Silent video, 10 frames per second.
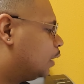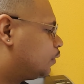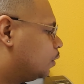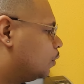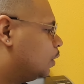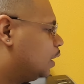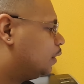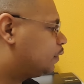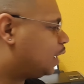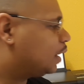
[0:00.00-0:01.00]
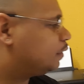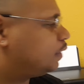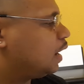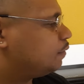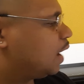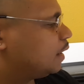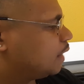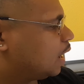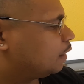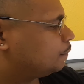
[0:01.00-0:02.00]
So just kind of save that.
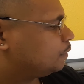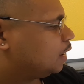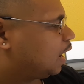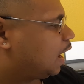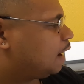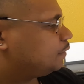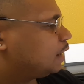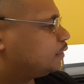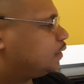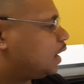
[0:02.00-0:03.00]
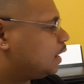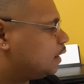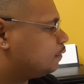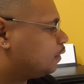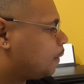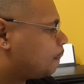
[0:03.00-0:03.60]
Now I have that saved,